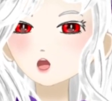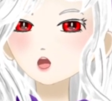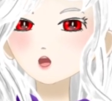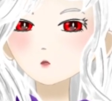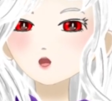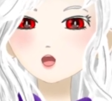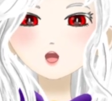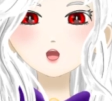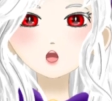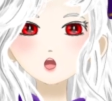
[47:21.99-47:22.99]
which is an
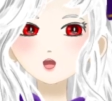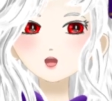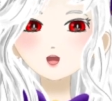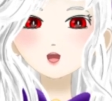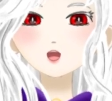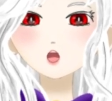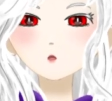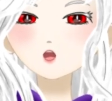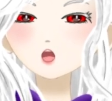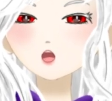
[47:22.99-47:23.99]
Australian Let's
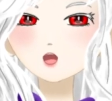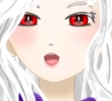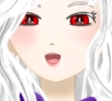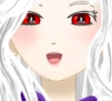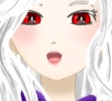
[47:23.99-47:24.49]
Player guy.